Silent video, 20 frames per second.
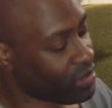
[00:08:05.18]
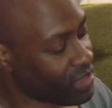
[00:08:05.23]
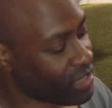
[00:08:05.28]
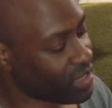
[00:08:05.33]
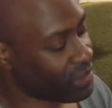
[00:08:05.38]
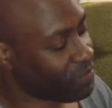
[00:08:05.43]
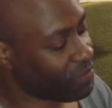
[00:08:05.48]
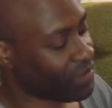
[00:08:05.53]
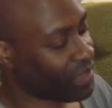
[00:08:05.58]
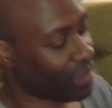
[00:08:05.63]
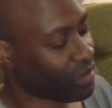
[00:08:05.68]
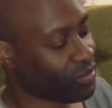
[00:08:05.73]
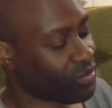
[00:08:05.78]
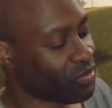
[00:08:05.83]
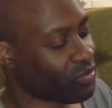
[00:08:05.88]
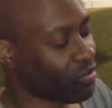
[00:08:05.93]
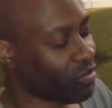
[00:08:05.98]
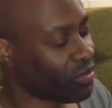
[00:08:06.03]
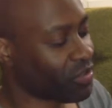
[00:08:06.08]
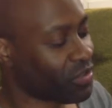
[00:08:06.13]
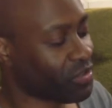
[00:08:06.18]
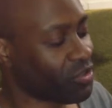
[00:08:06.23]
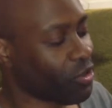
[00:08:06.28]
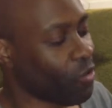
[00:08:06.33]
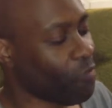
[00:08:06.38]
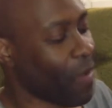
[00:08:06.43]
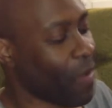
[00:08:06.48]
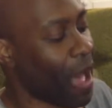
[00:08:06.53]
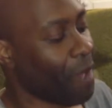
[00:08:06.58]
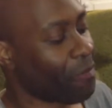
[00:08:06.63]
this particular store, they're
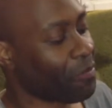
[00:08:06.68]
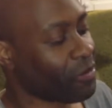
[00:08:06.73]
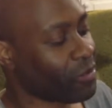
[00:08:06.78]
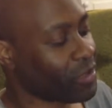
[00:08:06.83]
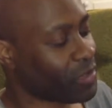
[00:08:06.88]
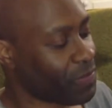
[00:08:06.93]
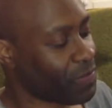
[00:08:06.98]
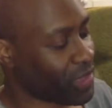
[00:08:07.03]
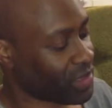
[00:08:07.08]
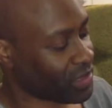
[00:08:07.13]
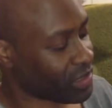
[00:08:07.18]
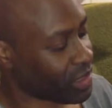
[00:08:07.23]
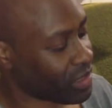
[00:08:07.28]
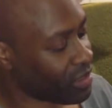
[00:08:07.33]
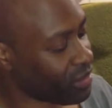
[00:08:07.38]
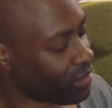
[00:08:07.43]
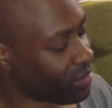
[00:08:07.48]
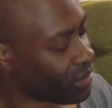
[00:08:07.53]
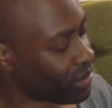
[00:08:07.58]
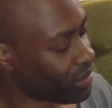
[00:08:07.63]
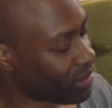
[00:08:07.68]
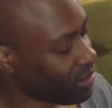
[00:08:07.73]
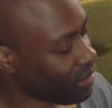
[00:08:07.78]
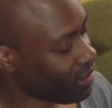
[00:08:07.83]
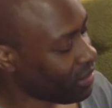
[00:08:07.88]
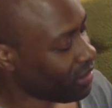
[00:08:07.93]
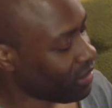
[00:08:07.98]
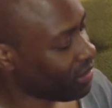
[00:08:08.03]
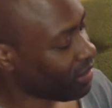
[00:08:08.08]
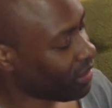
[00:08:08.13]
so popular, especially on
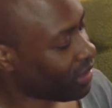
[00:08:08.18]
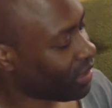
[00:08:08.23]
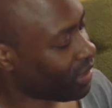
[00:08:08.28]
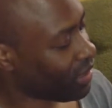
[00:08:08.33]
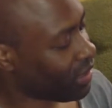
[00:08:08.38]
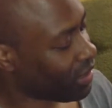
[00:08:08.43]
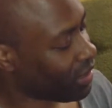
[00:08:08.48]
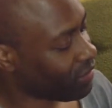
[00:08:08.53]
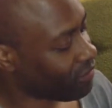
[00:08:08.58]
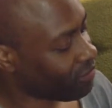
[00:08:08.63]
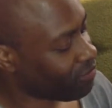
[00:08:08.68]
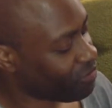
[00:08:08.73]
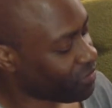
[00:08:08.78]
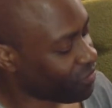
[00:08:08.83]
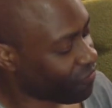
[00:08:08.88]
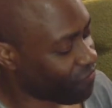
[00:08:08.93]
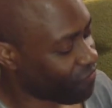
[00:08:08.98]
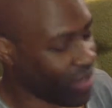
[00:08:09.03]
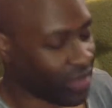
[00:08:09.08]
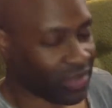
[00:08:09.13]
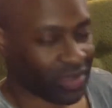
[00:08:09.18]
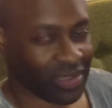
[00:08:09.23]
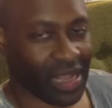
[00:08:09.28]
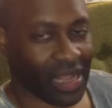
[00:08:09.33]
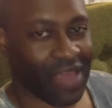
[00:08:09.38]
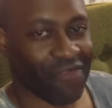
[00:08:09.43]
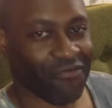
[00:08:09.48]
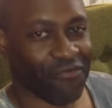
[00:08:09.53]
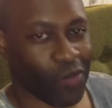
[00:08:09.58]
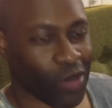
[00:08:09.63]
the fake
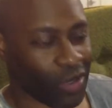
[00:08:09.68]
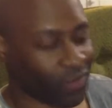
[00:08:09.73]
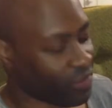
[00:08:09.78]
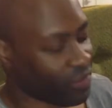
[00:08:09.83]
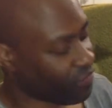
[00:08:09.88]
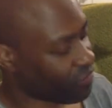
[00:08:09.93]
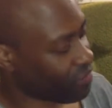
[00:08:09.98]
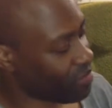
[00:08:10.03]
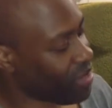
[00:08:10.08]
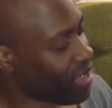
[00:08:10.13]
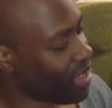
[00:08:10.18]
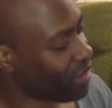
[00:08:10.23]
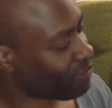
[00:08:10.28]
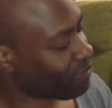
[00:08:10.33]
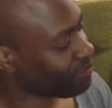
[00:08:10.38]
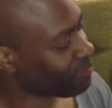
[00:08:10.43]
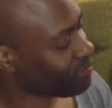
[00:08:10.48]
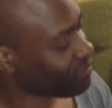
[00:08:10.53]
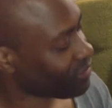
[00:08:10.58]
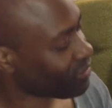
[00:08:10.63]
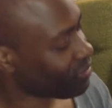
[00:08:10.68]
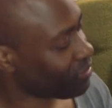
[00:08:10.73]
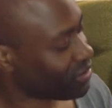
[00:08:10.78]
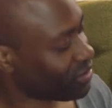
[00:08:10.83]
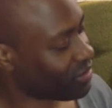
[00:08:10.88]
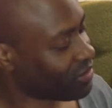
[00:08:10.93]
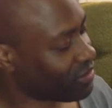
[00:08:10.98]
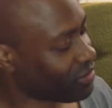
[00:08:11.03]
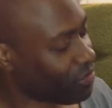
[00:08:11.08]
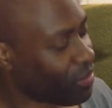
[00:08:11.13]
July 4th of Vermont,
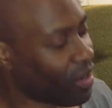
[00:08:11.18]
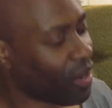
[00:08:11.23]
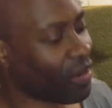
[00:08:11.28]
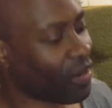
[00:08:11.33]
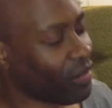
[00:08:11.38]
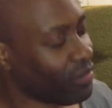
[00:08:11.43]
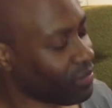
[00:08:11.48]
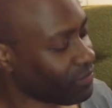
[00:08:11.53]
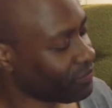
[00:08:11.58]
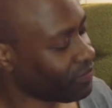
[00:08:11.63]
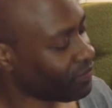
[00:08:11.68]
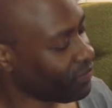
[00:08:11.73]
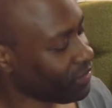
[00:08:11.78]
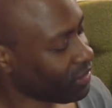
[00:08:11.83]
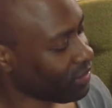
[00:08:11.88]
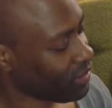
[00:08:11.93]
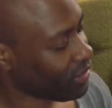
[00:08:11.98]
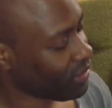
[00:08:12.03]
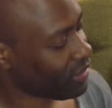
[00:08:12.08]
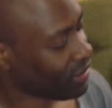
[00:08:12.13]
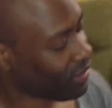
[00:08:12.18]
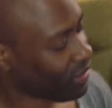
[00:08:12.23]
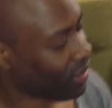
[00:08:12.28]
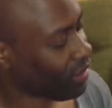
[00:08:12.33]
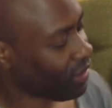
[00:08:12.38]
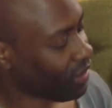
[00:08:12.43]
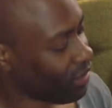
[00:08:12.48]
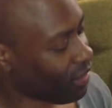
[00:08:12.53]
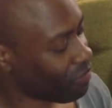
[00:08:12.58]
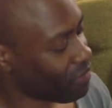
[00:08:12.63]
which is tomorrow.
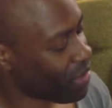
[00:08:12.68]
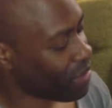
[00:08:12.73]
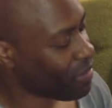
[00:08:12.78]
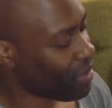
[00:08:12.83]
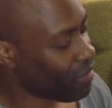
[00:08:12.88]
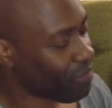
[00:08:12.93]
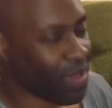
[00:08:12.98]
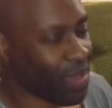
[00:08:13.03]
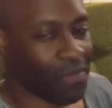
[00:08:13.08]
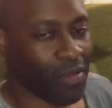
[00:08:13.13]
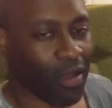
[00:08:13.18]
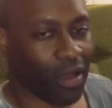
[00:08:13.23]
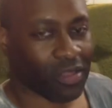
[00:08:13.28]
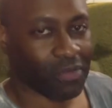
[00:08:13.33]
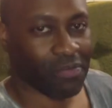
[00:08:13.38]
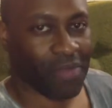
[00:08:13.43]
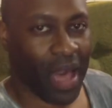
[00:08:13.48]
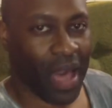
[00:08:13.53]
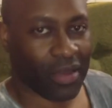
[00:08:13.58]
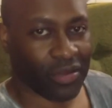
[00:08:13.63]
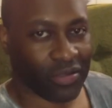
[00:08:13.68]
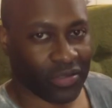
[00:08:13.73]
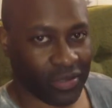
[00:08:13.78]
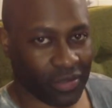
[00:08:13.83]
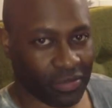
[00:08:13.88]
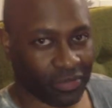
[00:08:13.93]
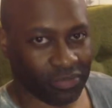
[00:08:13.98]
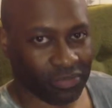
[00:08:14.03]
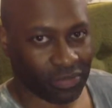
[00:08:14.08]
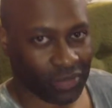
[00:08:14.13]
Maybe all the bottles
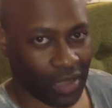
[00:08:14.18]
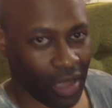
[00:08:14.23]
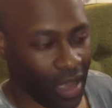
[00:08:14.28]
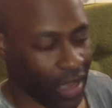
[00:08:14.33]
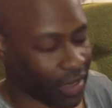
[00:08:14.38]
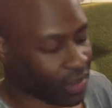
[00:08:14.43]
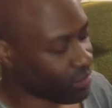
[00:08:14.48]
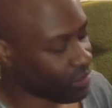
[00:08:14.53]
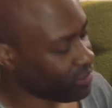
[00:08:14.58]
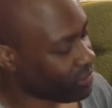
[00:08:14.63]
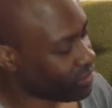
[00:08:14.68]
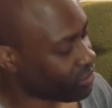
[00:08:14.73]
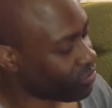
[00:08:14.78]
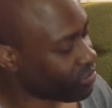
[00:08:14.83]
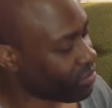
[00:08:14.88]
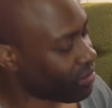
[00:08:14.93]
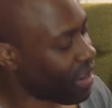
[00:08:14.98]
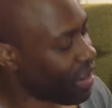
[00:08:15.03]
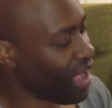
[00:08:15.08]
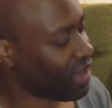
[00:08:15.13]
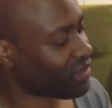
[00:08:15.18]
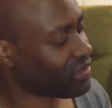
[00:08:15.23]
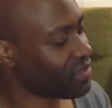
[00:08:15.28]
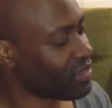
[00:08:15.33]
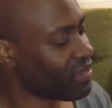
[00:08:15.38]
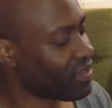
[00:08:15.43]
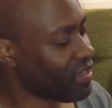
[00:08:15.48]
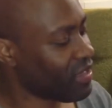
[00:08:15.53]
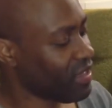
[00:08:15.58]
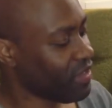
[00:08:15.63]
are gone, so they're
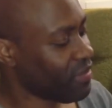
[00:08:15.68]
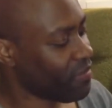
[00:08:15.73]
actually...